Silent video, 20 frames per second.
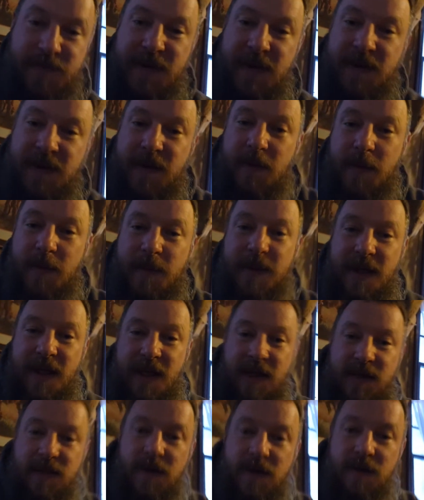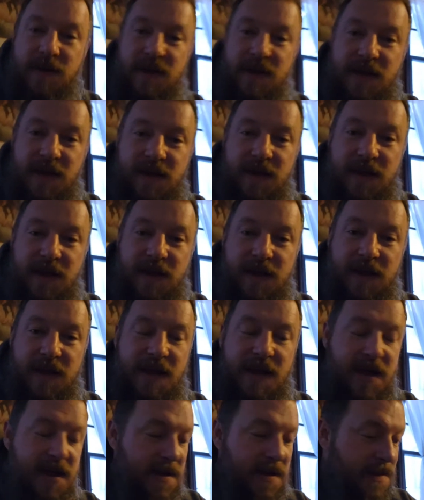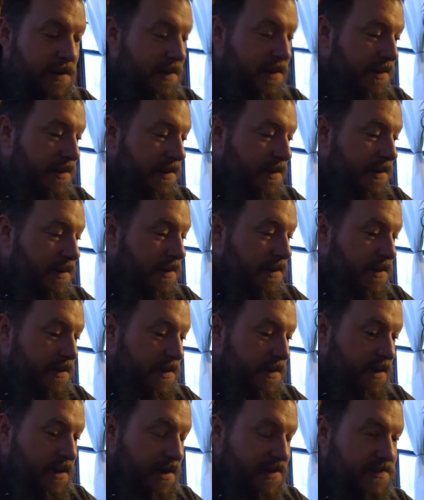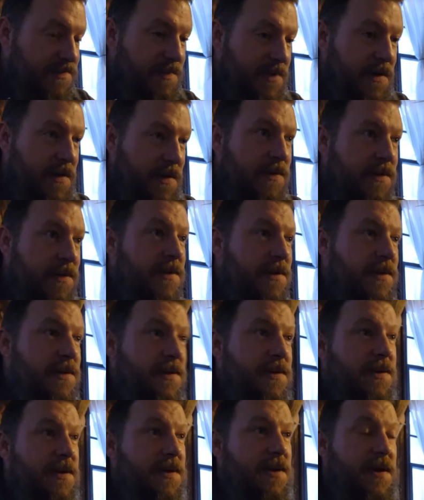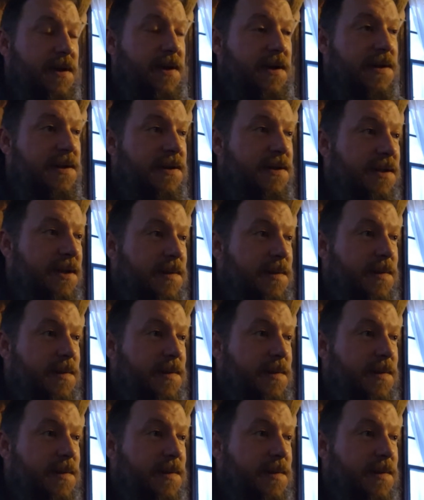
a Copenhagen long cut kind of guy. I like some long, like